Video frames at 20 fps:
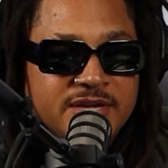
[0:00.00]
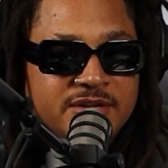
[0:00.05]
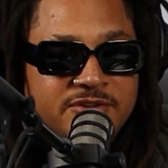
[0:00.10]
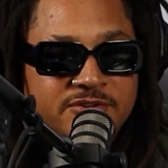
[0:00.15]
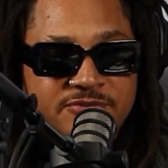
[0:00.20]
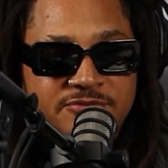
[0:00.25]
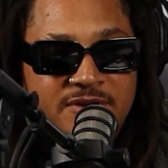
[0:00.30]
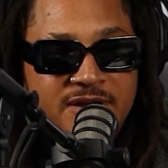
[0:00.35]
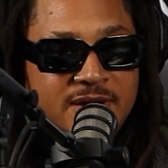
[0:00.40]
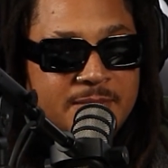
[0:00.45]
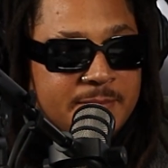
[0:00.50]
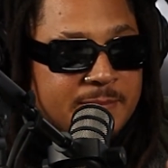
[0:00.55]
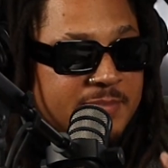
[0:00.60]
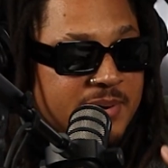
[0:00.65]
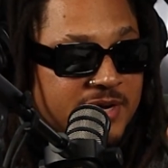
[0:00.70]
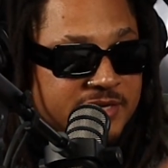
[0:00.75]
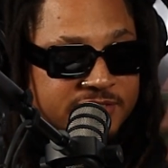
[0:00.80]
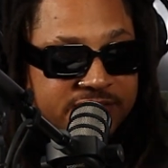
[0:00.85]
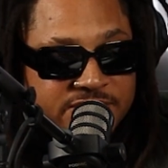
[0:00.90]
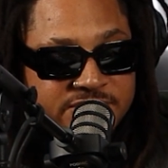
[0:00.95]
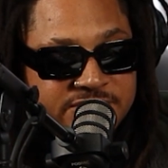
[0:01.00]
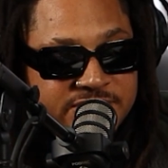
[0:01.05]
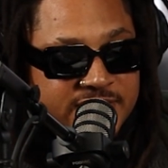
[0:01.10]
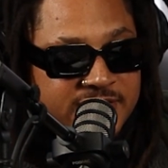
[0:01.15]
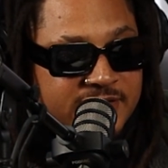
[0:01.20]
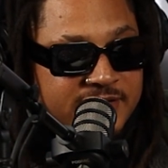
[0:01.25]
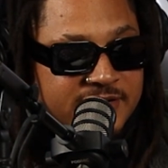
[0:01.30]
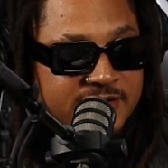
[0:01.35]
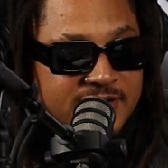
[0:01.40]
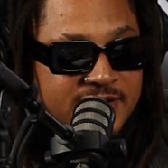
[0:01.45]
You'll find a bunch of
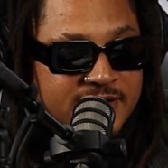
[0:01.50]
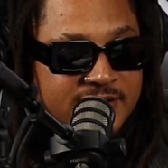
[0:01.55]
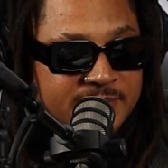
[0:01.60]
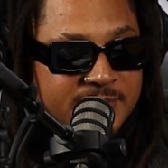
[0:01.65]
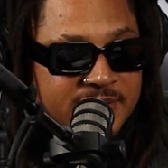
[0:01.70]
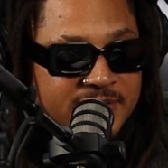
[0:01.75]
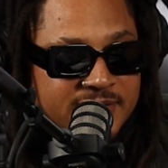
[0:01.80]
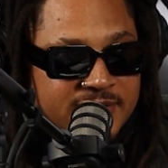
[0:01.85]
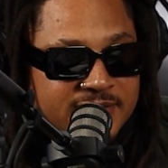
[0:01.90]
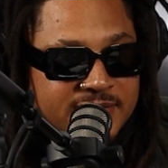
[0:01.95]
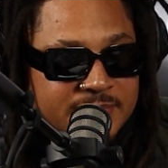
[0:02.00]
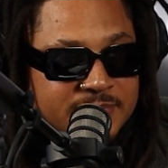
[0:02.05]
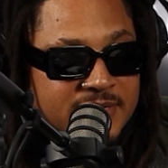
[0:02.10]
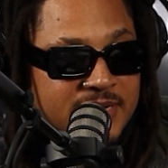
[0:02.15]
shit under there, but